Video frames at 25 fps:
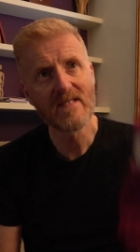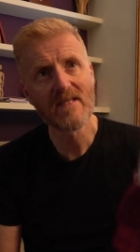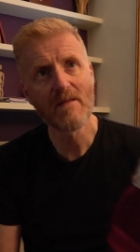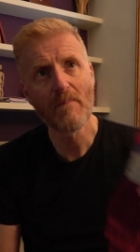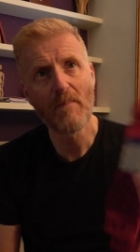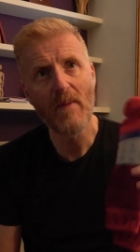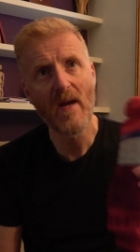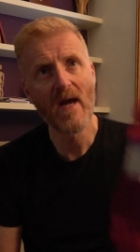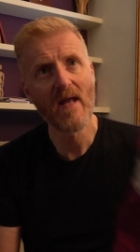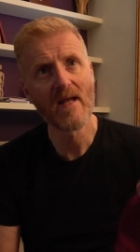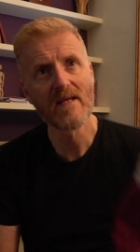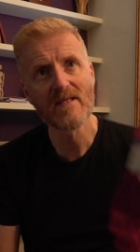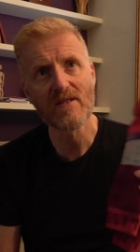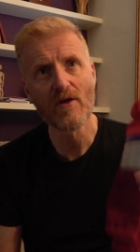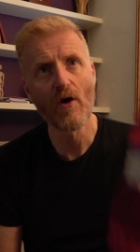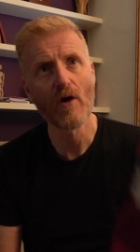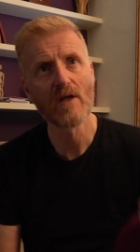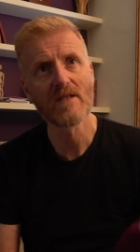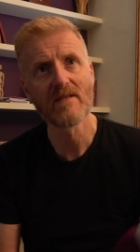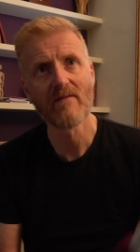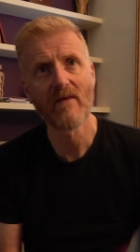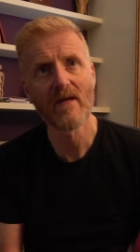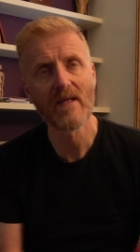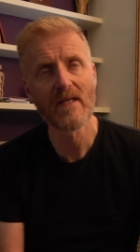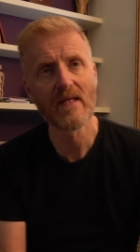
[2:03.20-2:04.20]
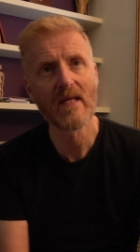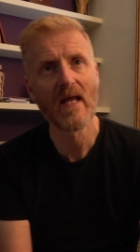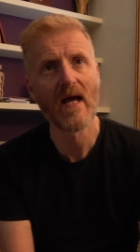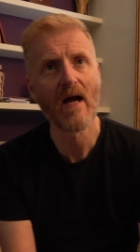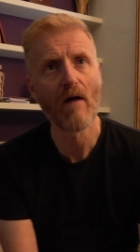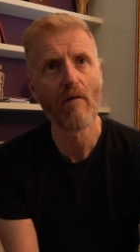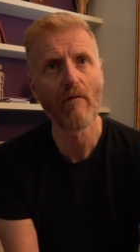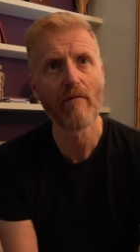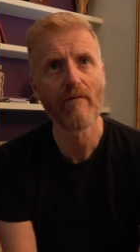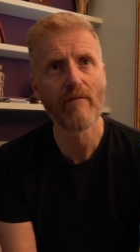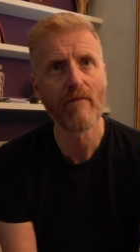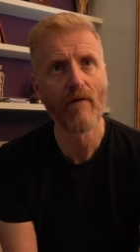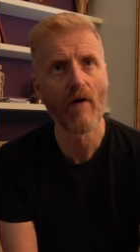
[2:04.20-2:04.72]
pair of socks I've had
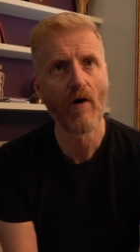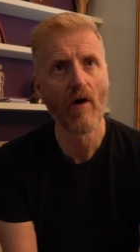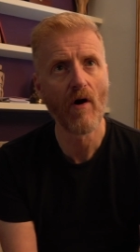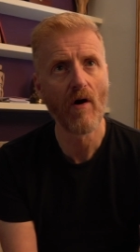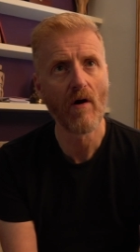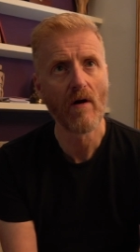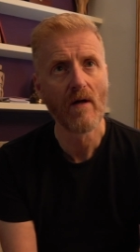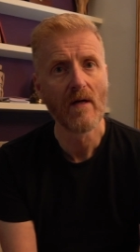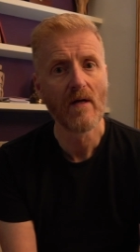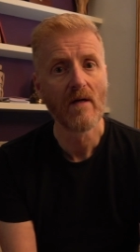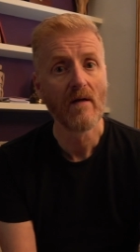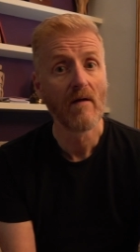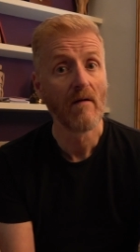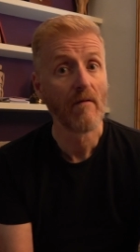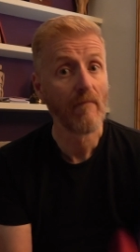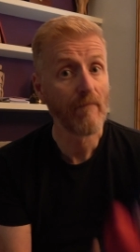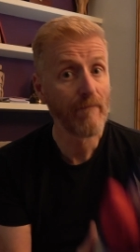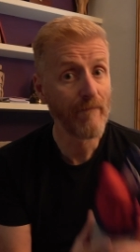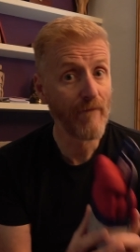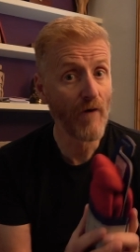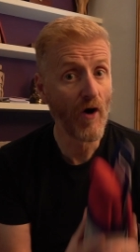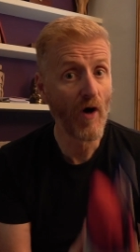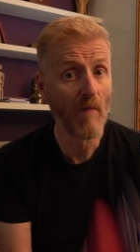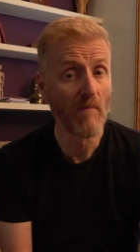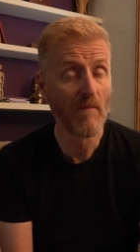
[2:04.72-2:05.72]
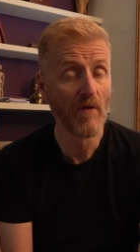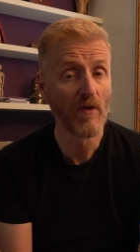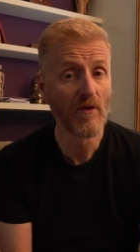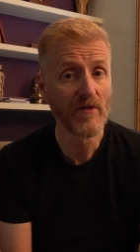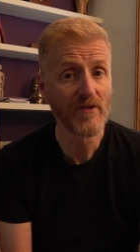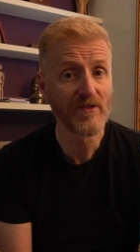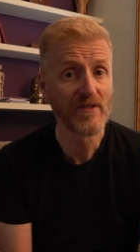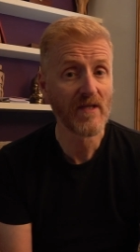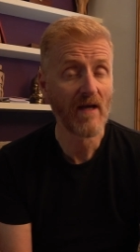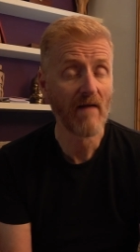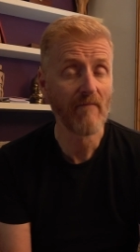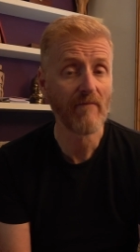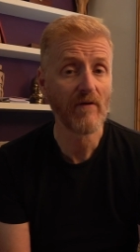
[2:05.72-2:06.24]
now for 4
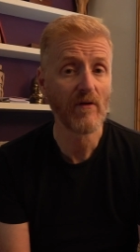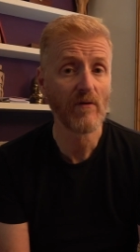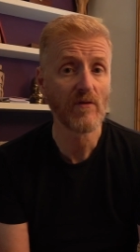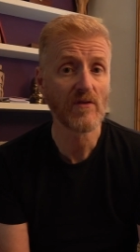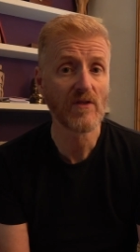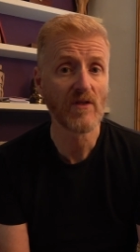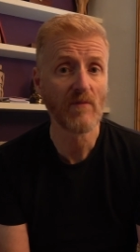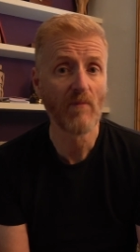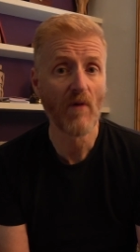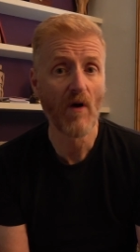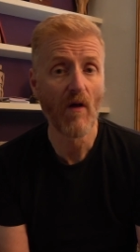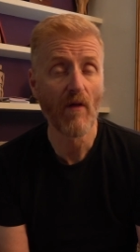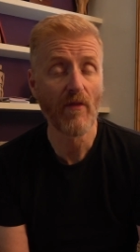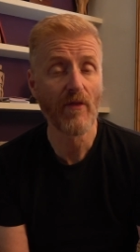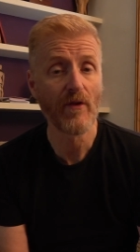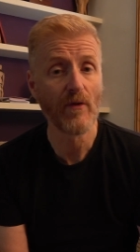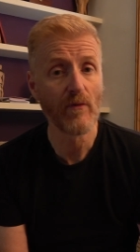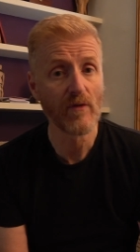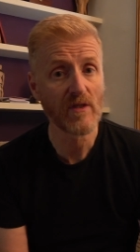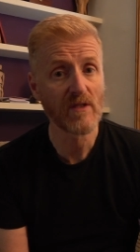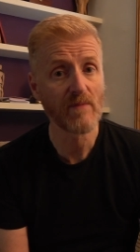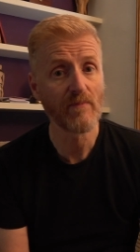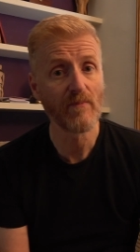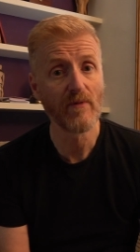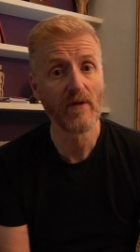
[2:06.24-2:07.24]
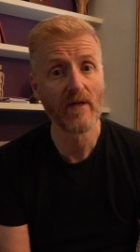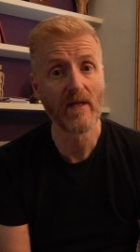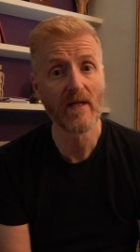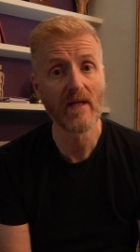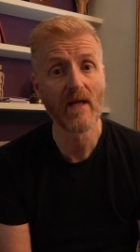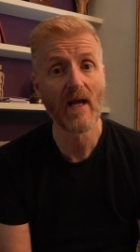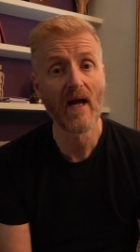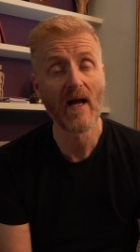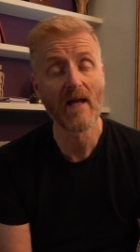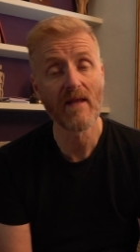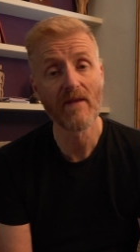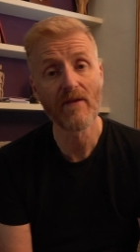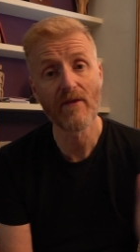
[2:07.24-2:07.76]
months. I've used them all through
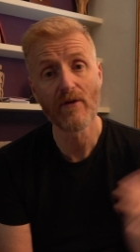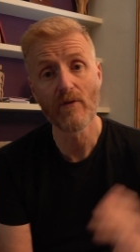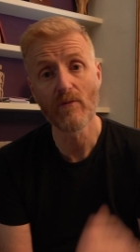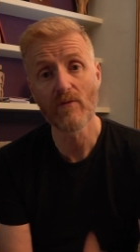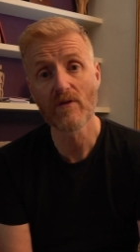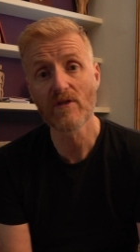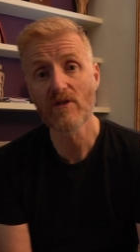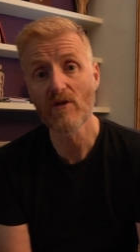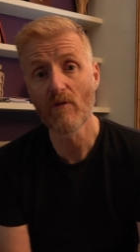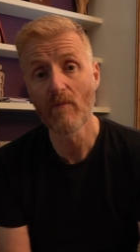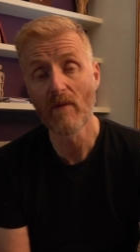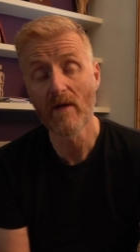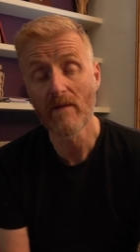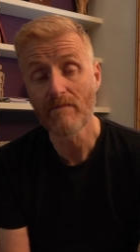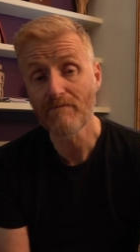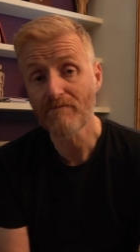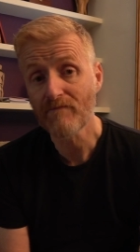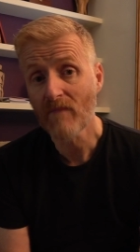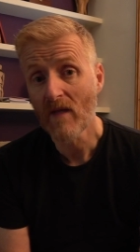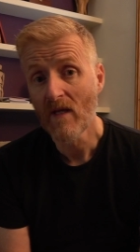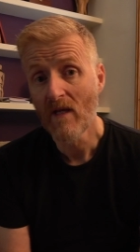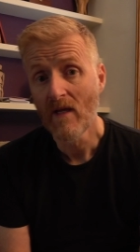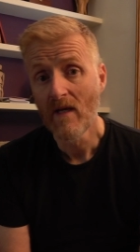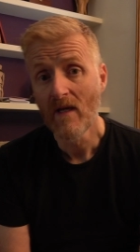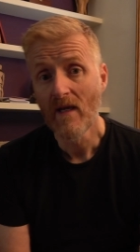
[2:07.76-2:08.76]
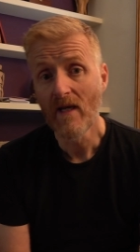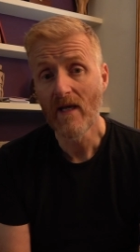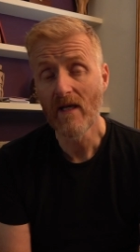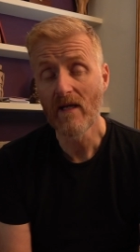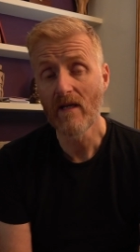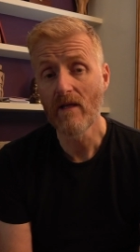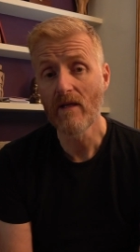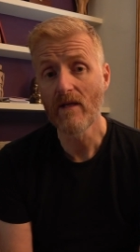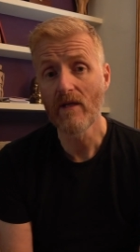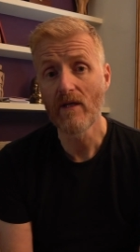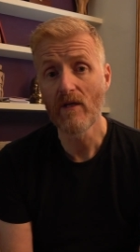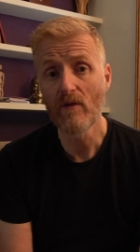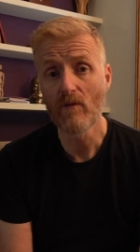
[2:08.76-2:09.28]
spring and through summer here
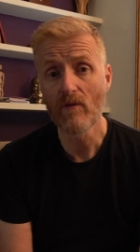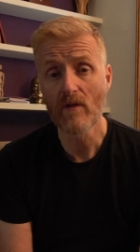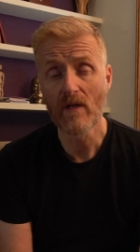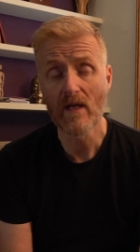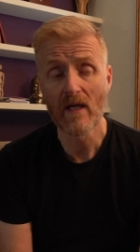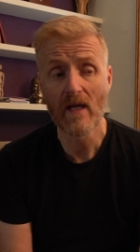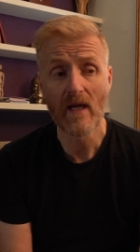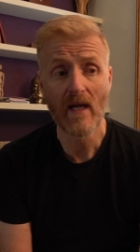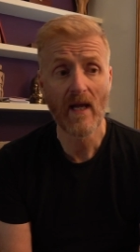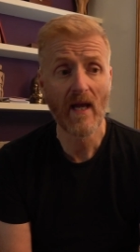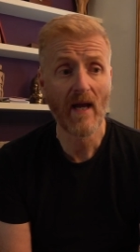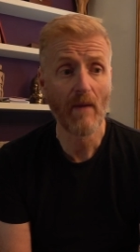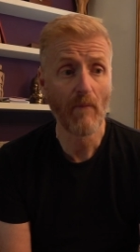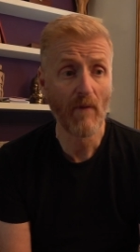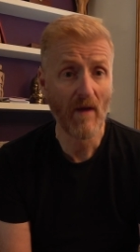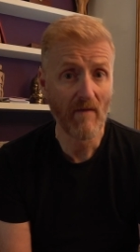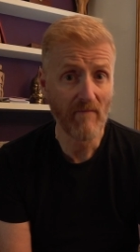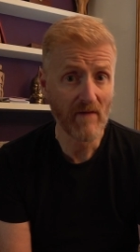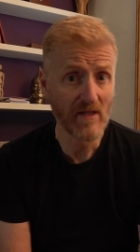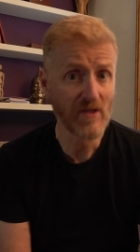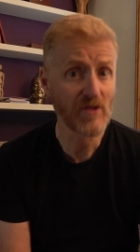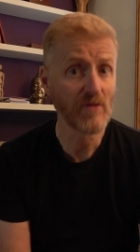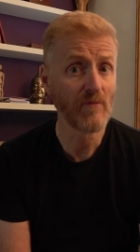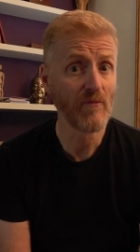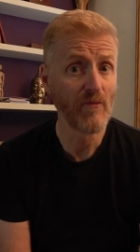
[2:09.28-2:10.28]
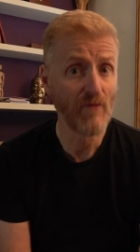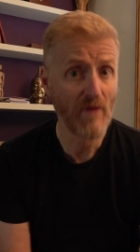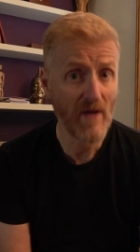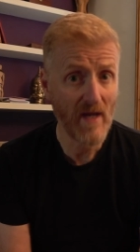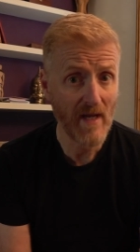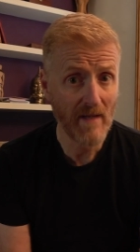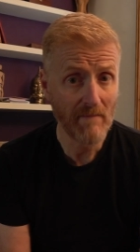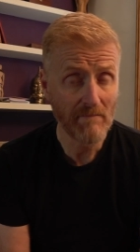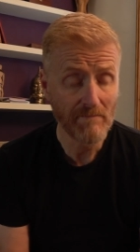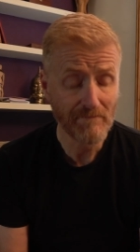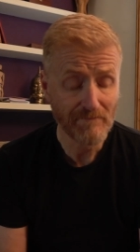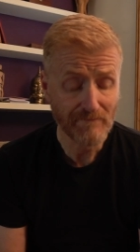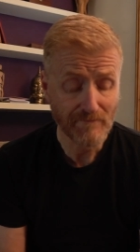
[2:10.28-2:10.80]
in the UK, and we have had some
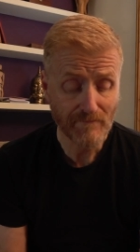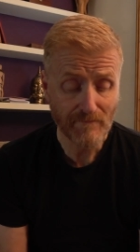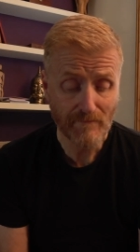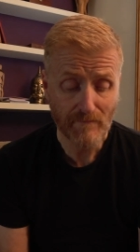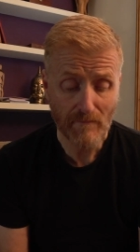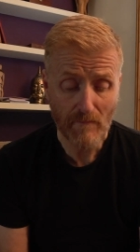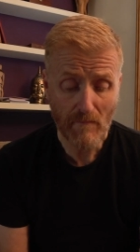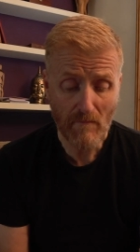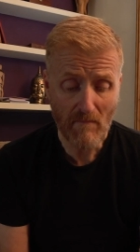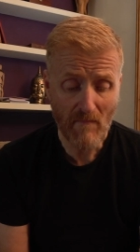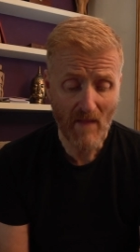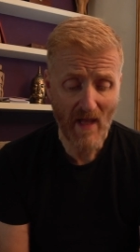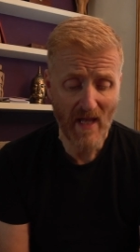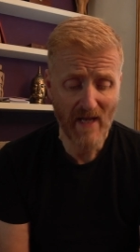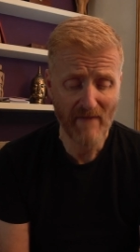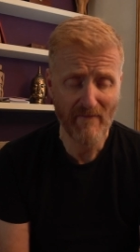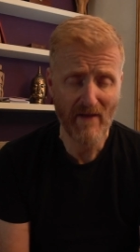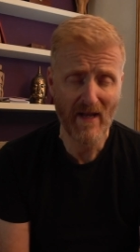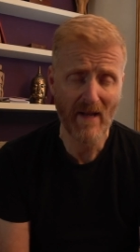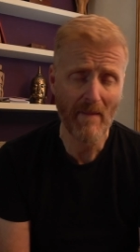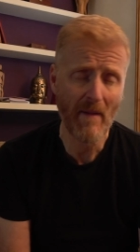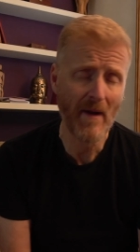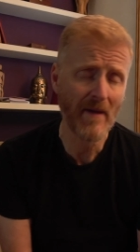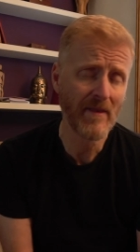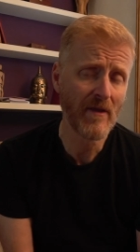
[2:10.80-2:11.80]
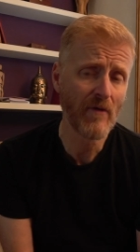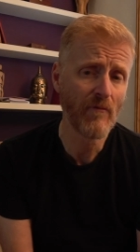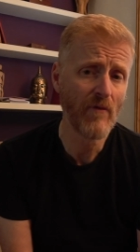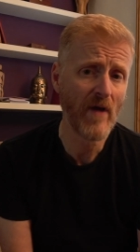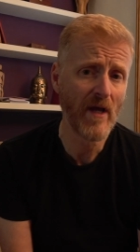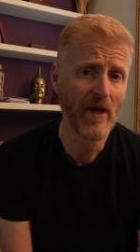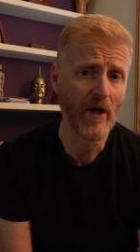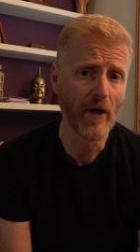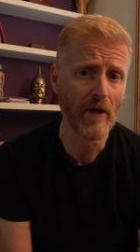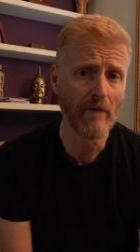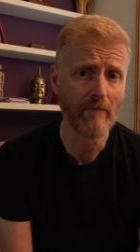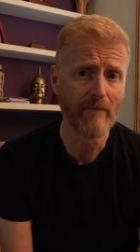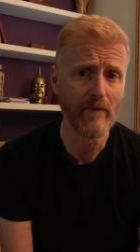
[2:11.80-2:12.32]
rain. And I've had them out in the
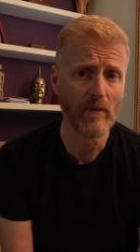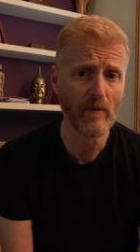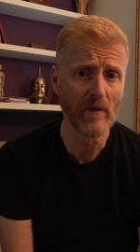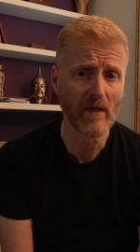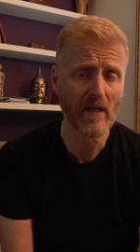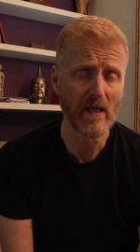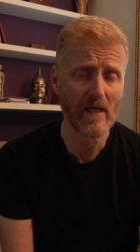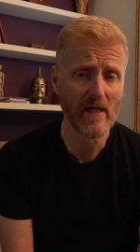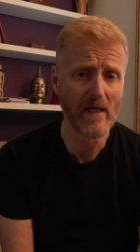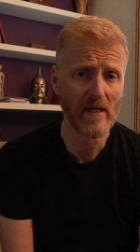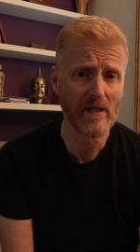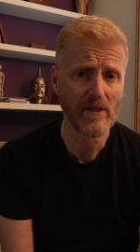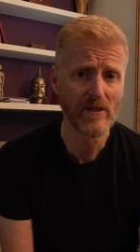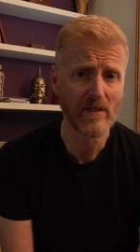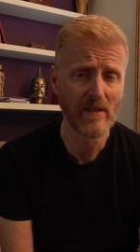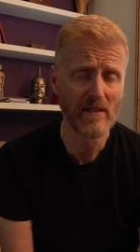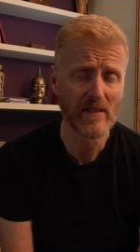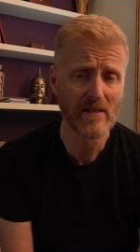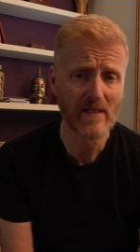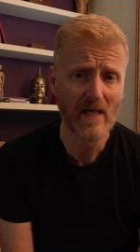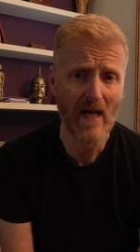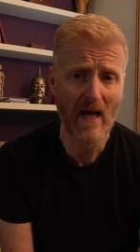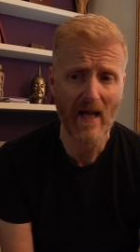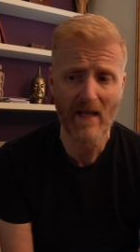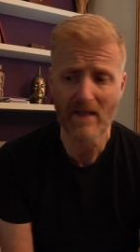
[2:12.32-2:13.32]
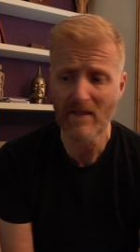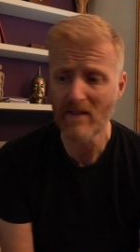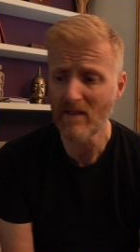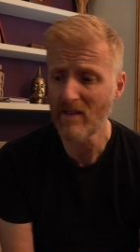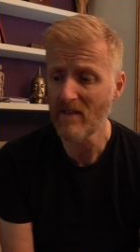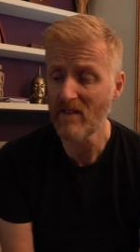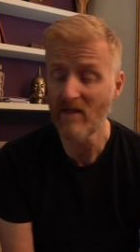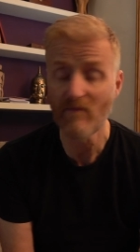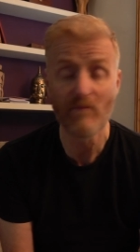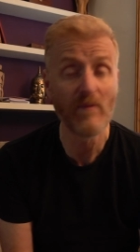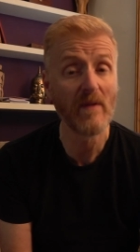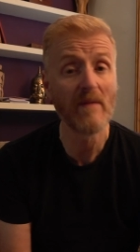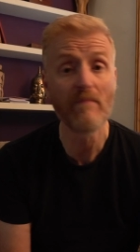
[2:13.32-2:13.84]
rain on a few occasions,
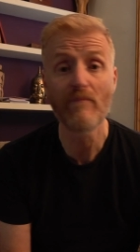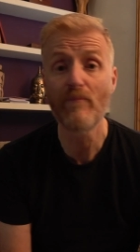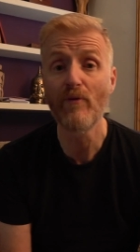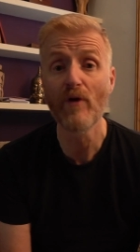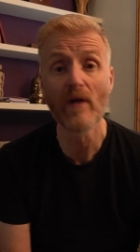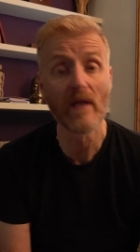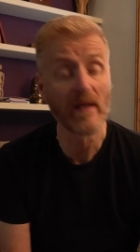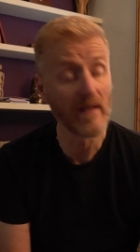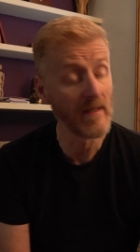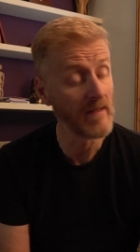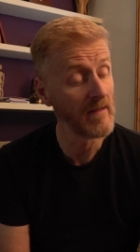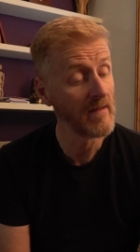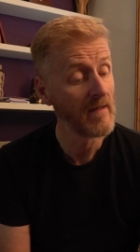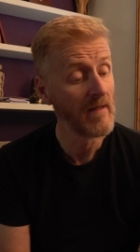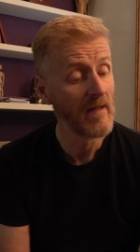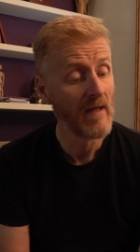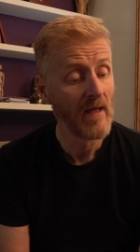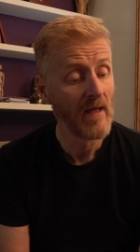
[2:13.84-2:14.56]
and they've been brilliant.